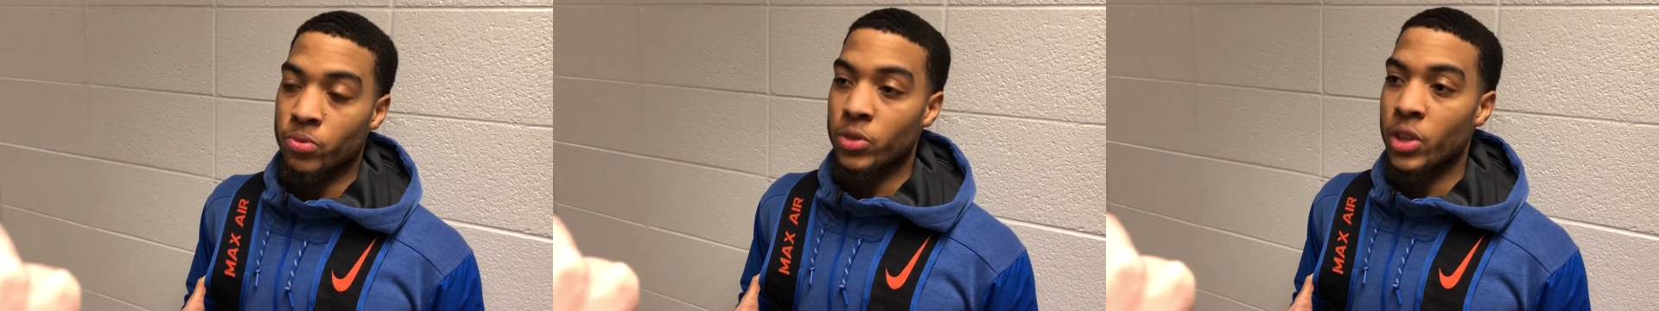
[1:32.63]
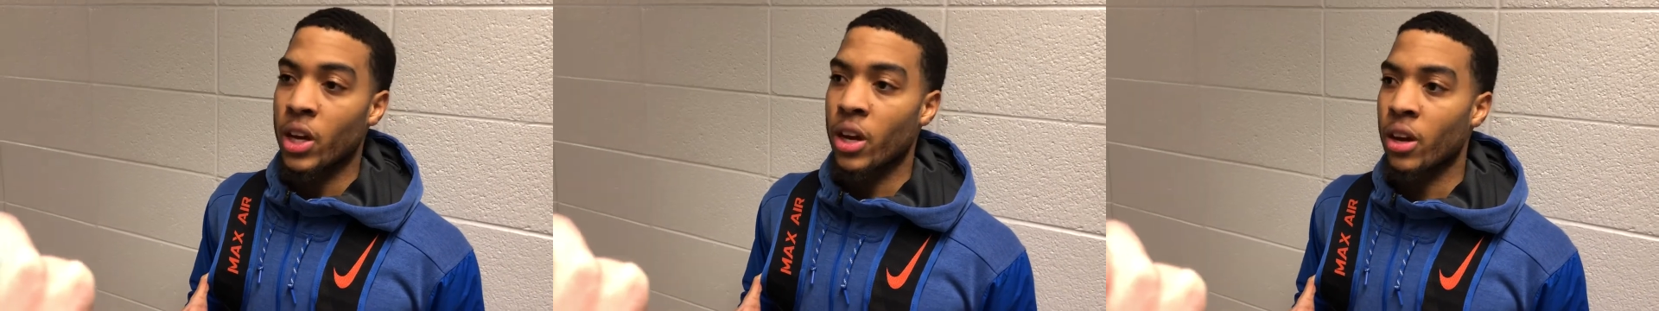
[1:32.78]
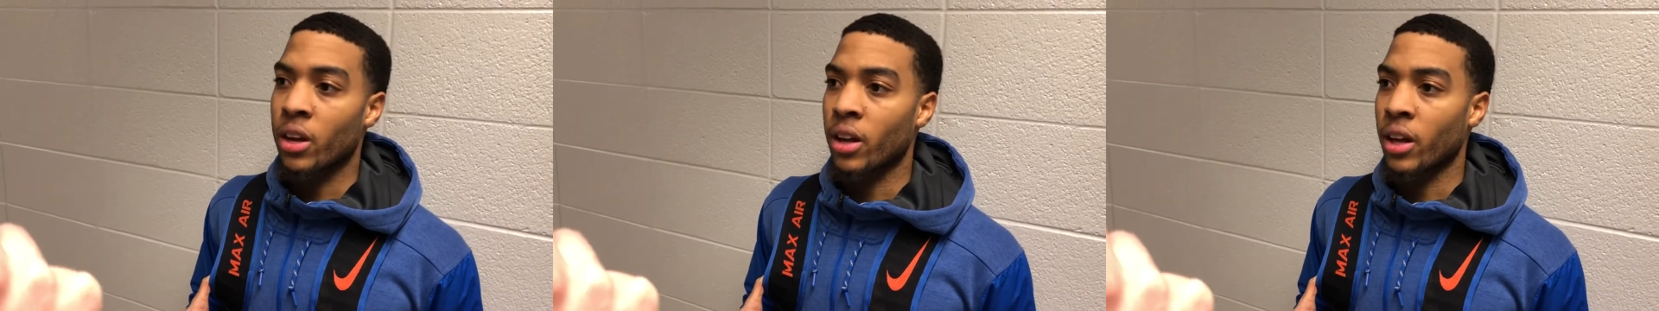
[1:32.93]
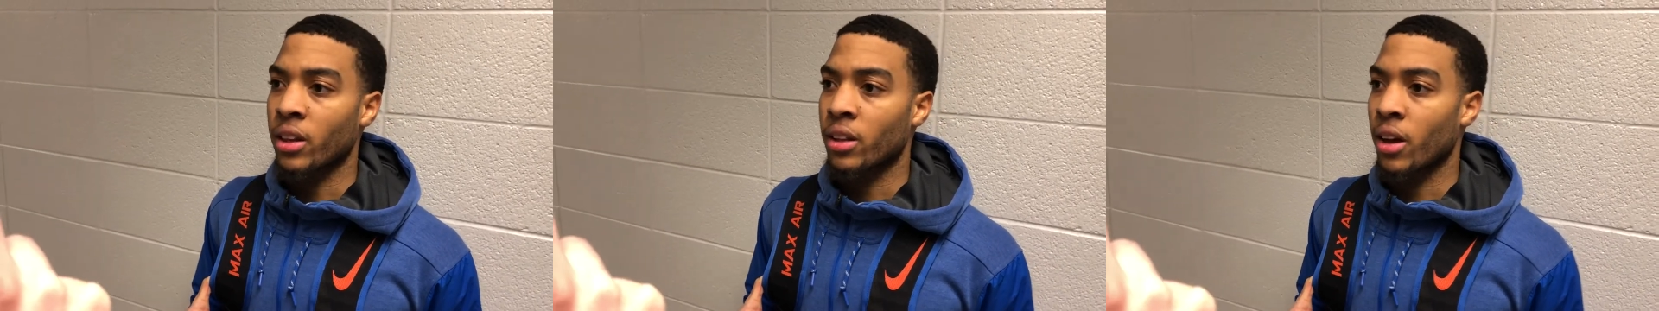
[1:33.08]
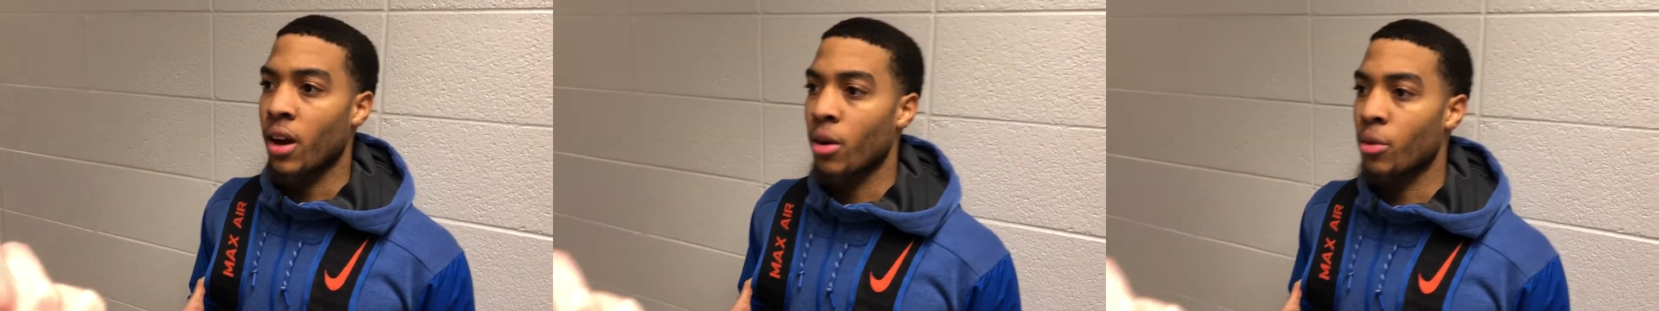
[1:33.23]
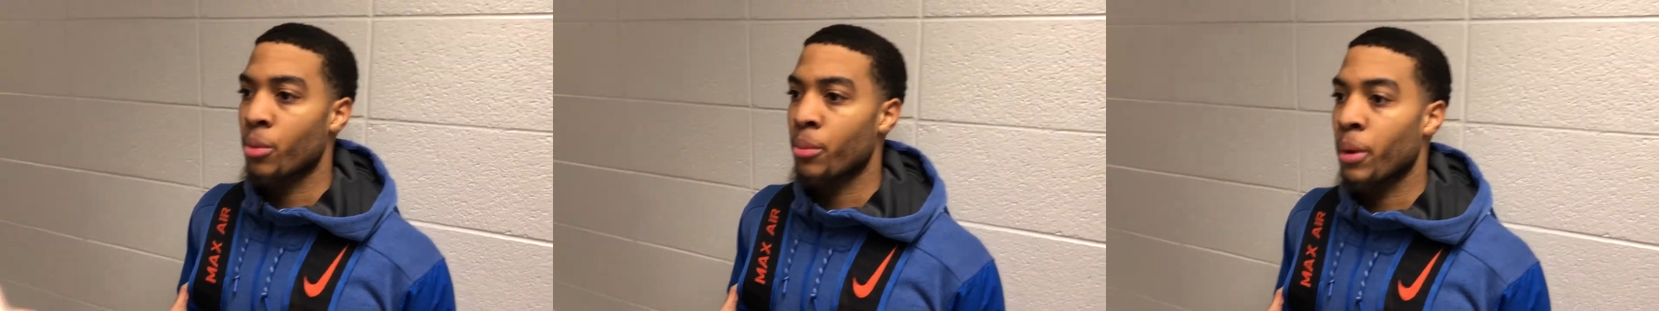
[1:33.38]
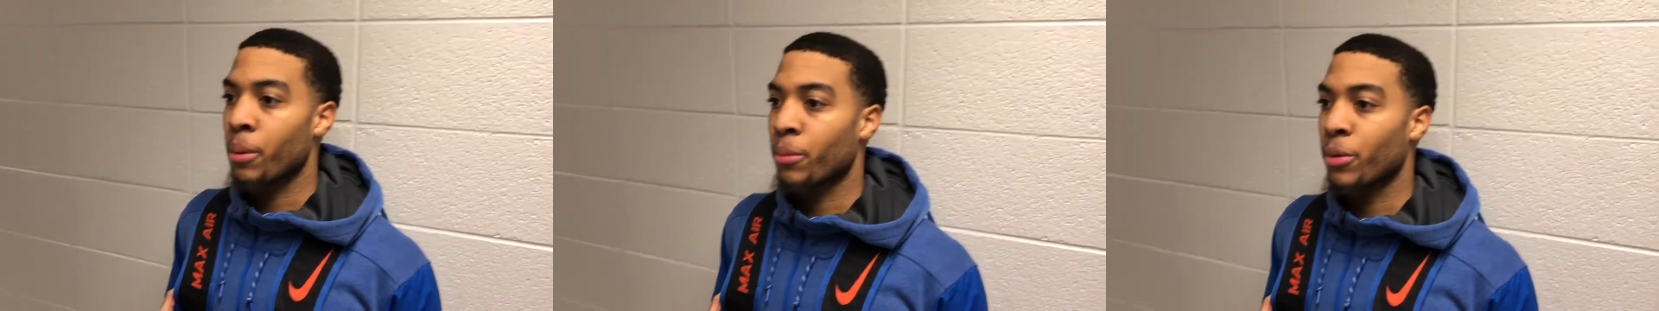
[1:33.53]
Yeah, I
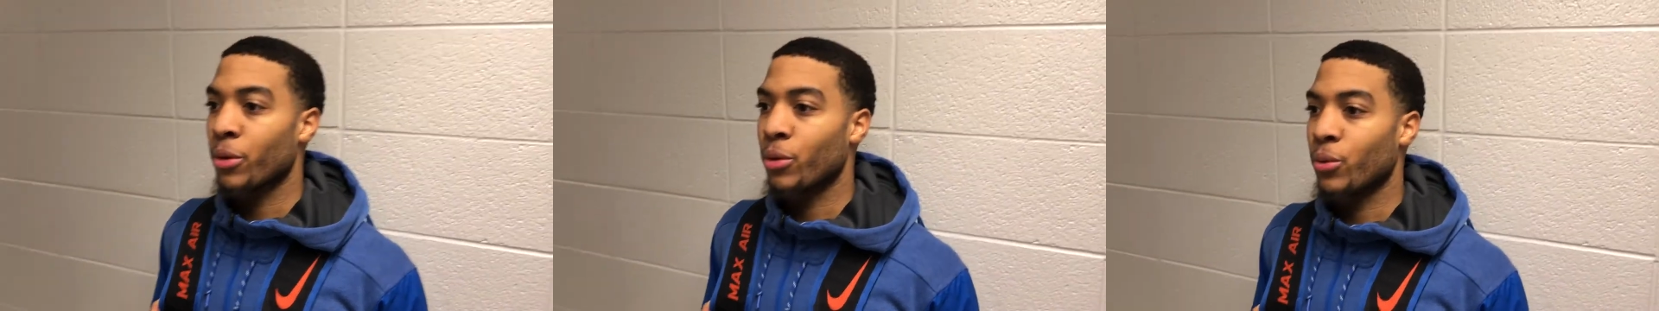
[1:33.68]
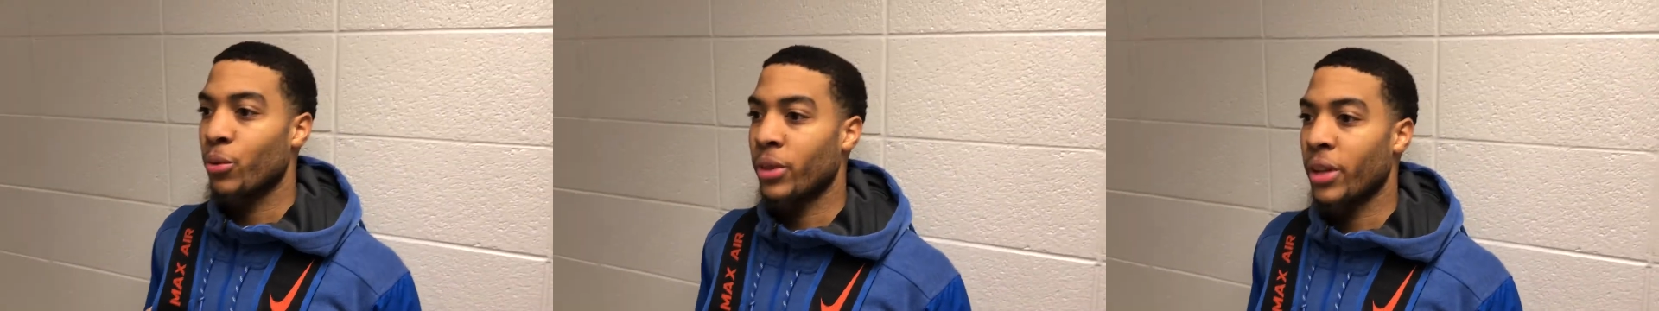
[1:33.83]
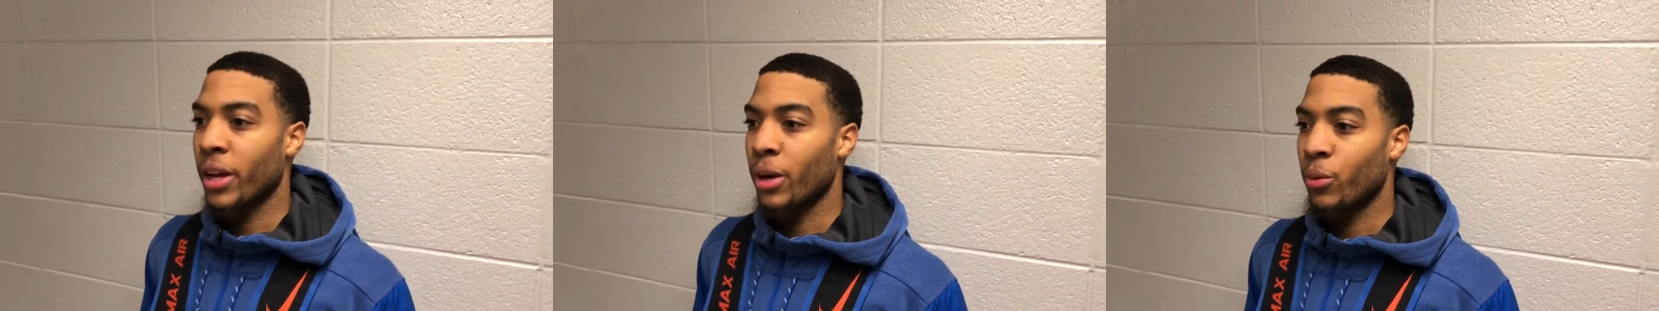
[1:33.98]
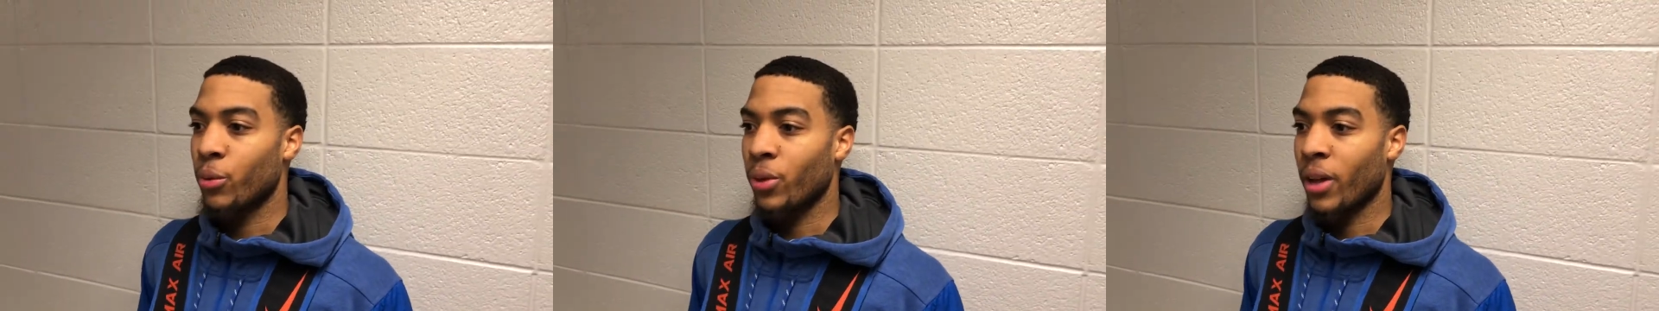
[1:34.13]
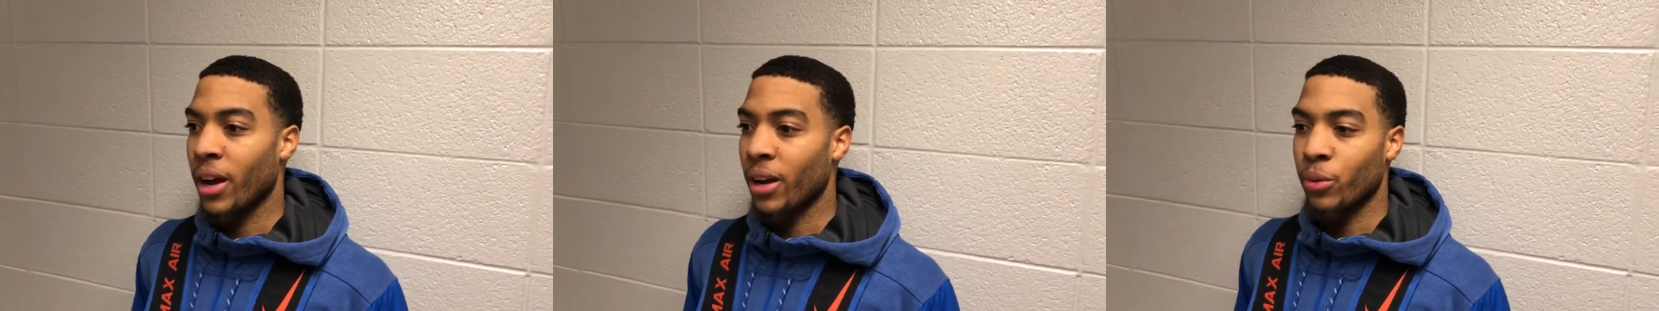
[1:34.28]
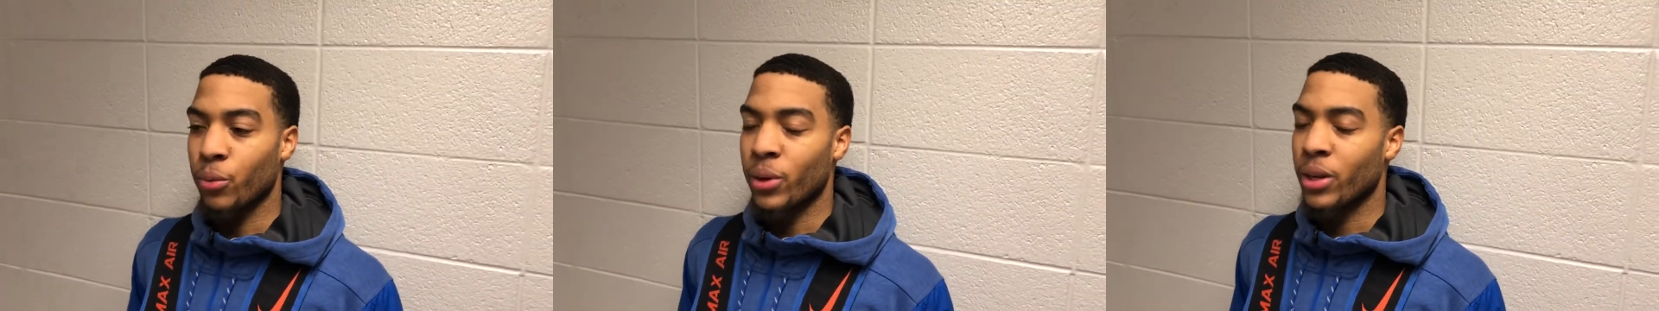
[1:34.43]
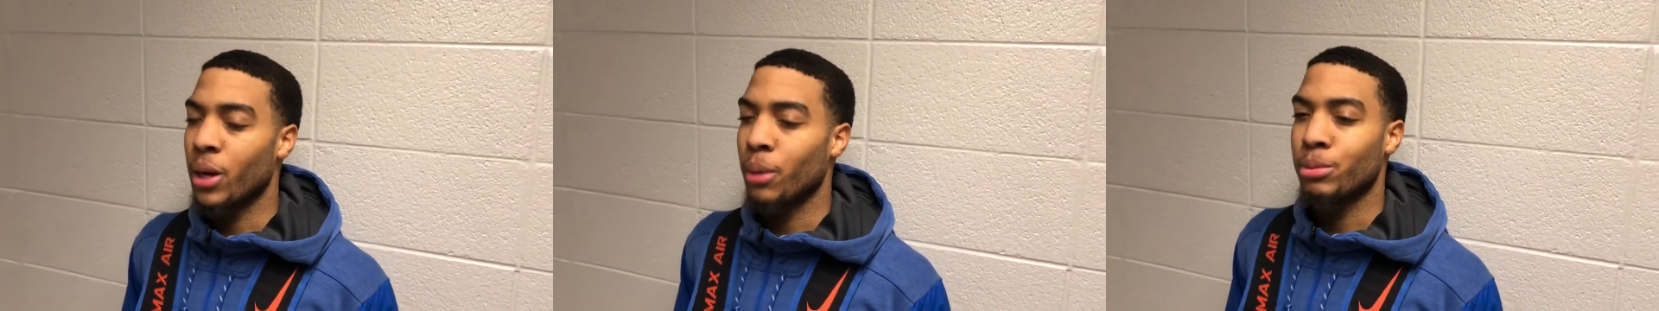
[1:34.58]
remember they
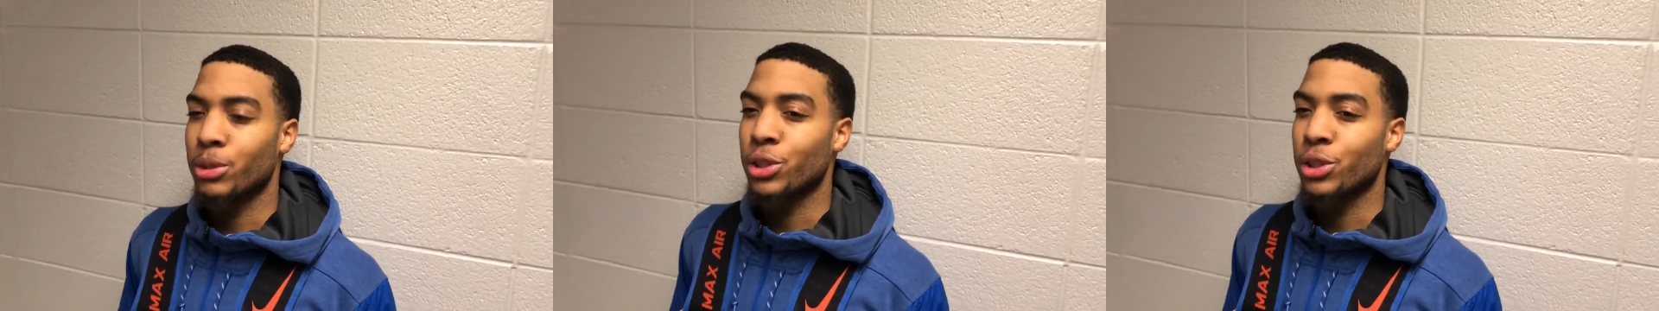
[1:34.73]
like went up